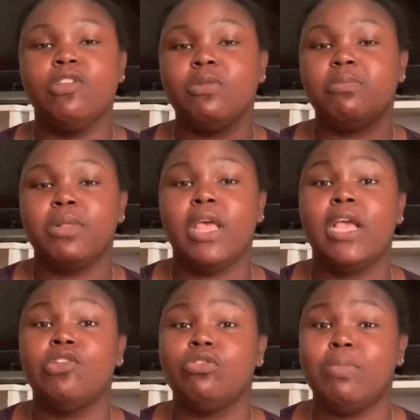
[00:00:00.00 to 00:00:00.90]
She was
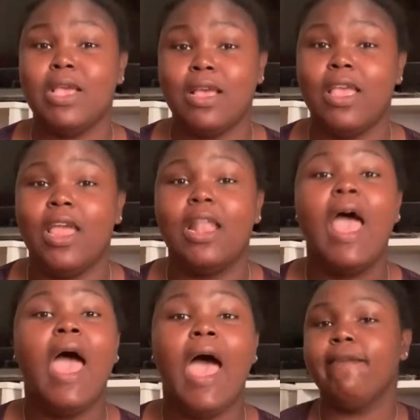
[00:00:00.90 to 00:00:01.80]
playing. She was being a kid.
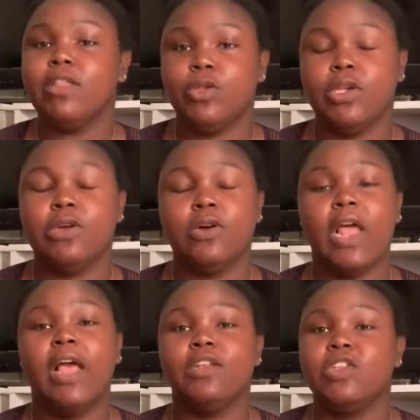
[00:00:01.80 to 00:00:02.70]
I'm a 2-year-old.
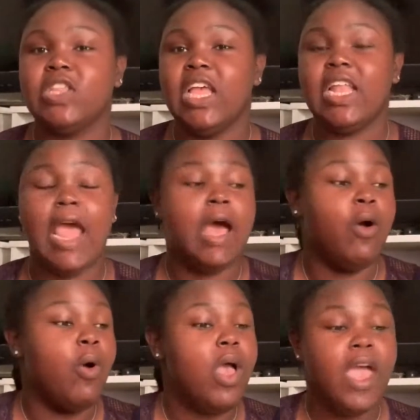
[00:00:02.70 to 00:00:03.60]
I understand
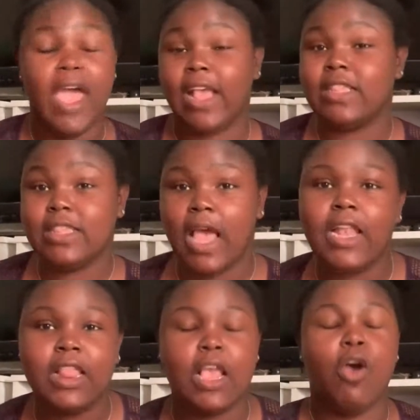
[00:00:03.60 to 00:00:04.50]
how
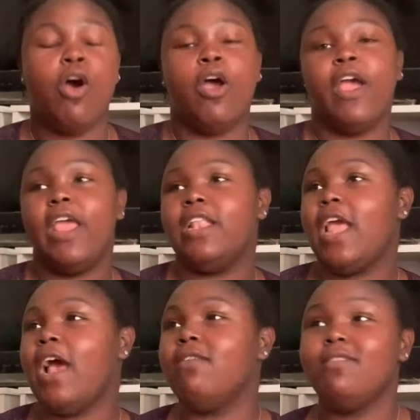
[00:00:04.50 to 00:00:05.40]
excited they are and
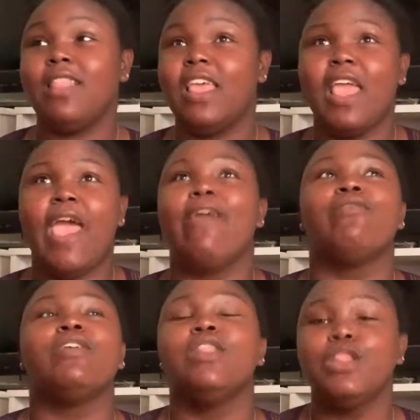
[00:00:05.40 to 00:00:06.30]
how like
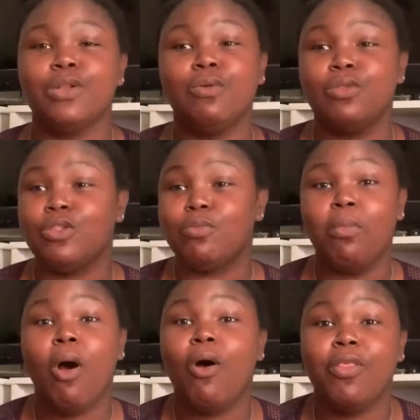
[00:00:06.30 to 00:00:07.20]
every little
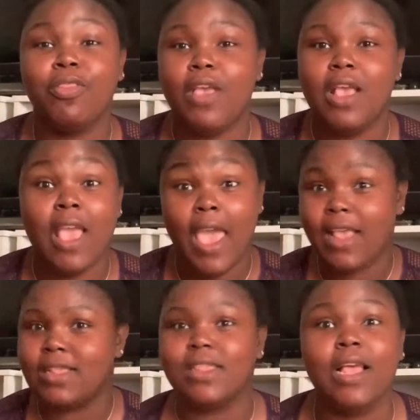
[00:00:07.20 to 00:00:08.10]
small thing
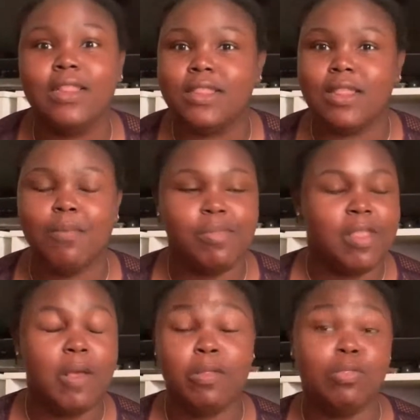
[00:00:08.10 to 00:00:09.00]
excites them.
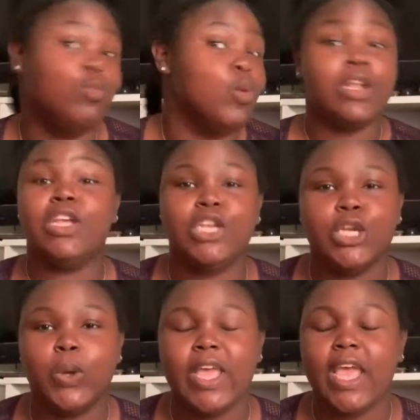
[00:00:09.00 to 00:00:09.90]
They want to
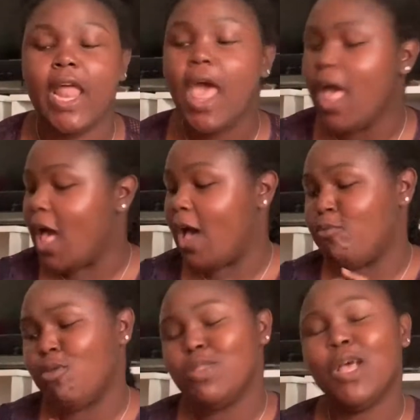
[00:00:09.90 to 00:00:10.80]
enjoy it.
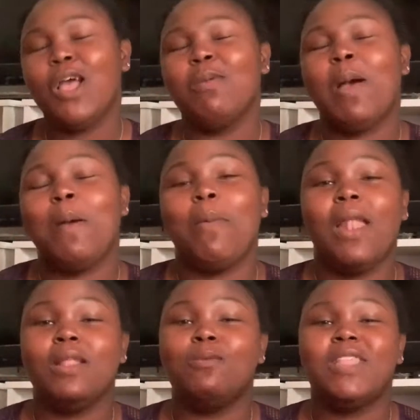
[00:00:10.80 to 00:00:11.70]
They were talking about how
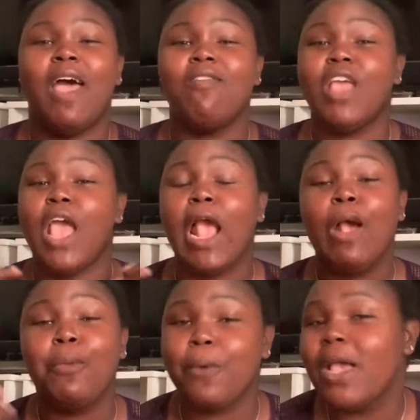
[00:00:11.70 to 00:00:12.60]
Madeleine was having a
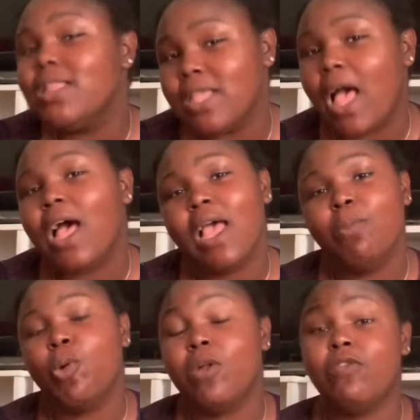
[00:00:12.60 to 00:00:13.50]
great
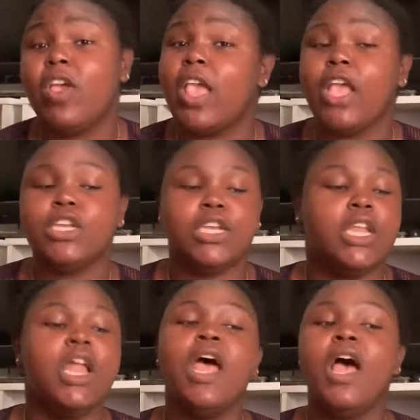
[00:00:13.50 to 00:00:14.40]
time on vacation.